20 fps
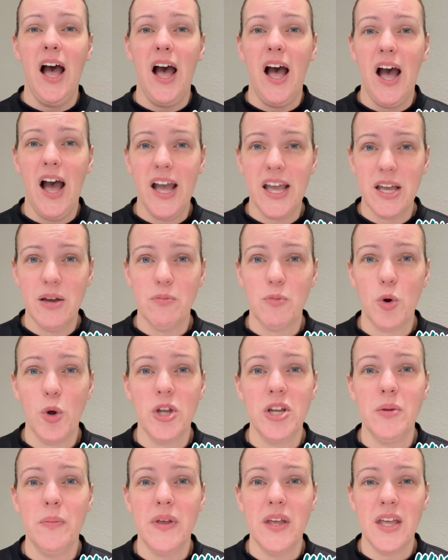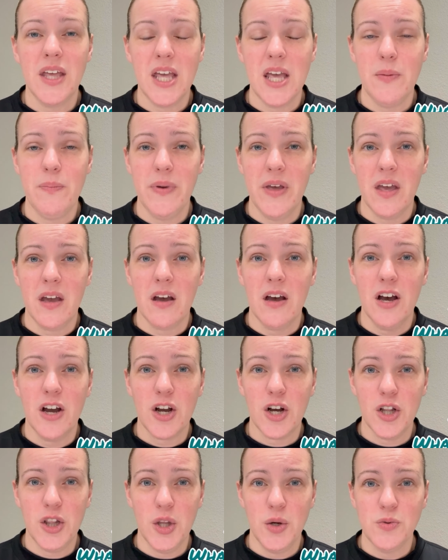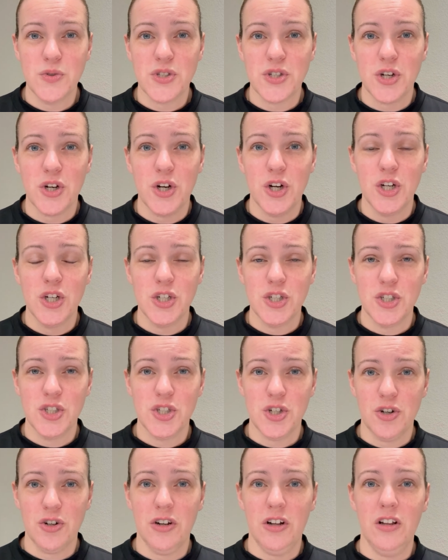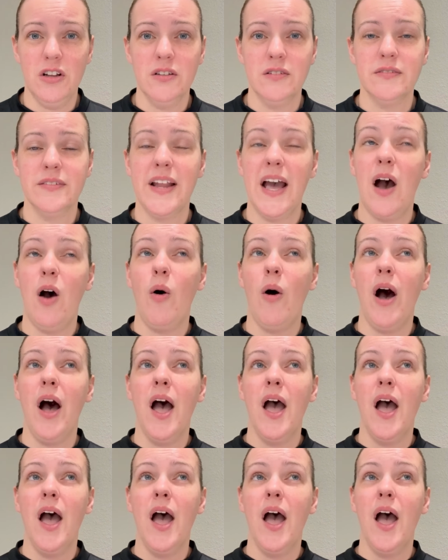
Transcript: I am going to be keeping a closer journal. Now,